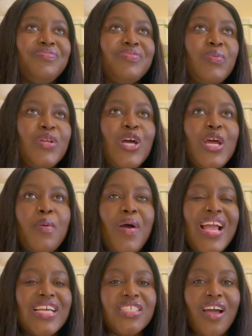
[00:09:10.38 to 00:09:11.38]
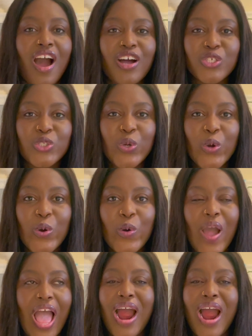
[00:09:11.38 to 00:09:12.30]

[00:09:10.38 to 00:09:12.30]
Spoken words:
we learn about his hustle,